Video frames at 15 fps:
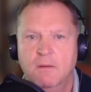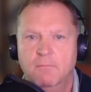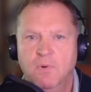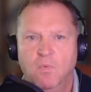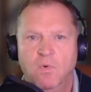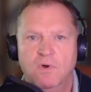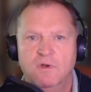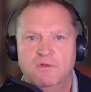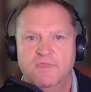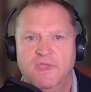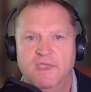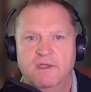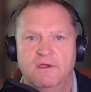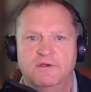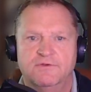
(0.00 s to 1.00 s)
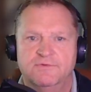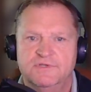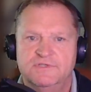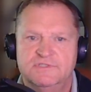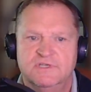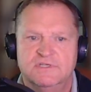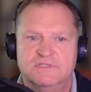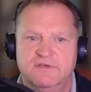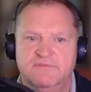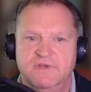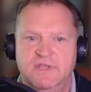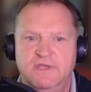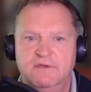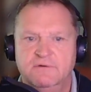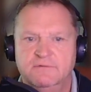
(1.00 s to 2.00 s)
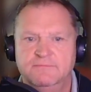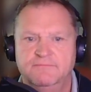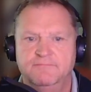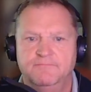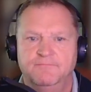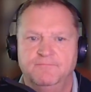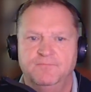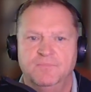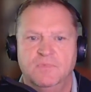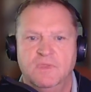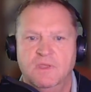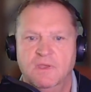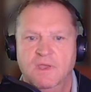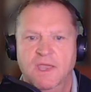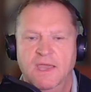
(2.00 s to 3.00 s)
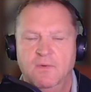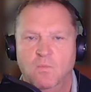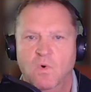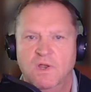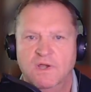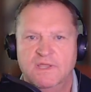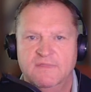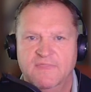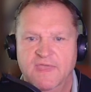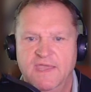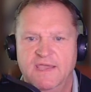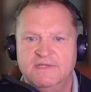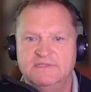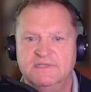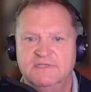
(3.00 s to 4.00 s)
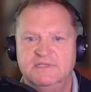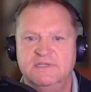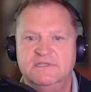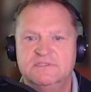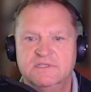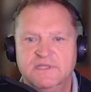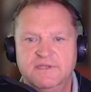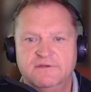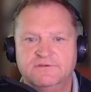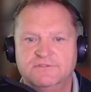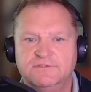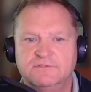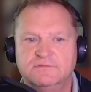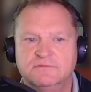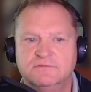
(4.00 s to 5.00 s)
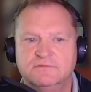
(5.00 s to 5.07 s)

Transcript: But what are the characteristics of an eagle? And what can they actually teach leaders?